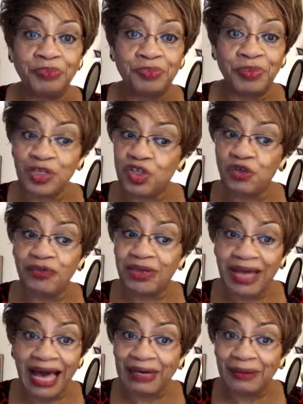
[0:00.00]
But you
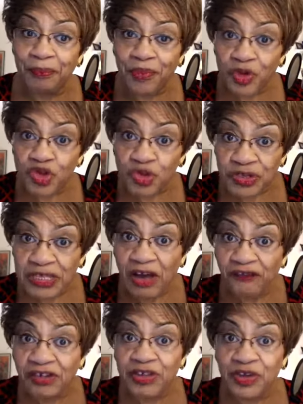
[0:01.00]
got to push
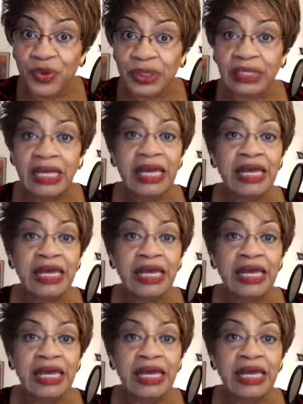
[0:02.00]
yourself and do it.